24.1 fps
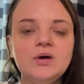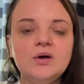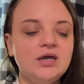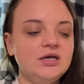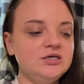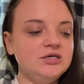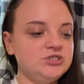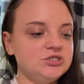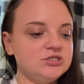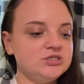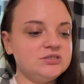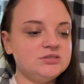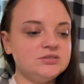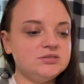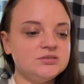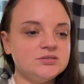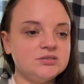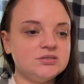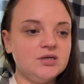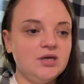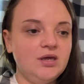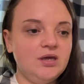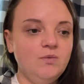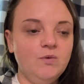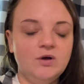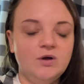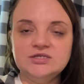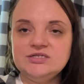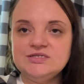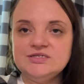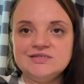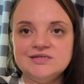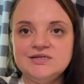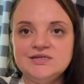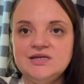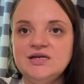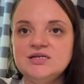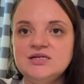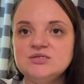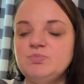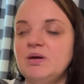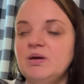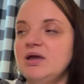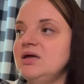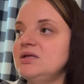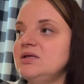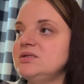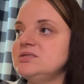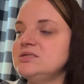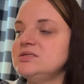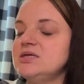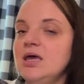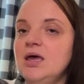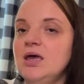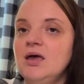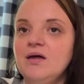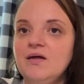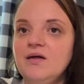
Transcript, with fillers: He just, he wants his Adidas pants